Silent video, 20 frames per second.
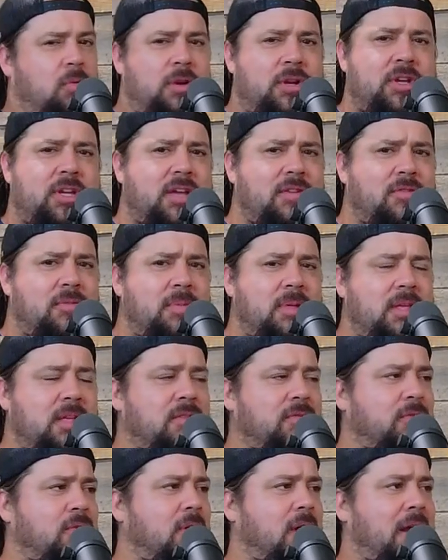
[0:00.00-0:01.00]
What are you giving me
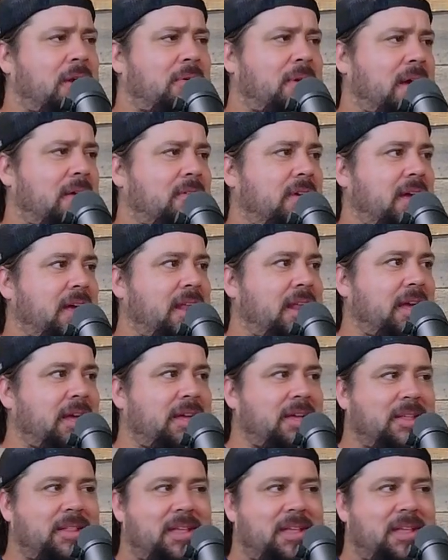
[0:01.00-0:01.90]
these for? I don't have a headache.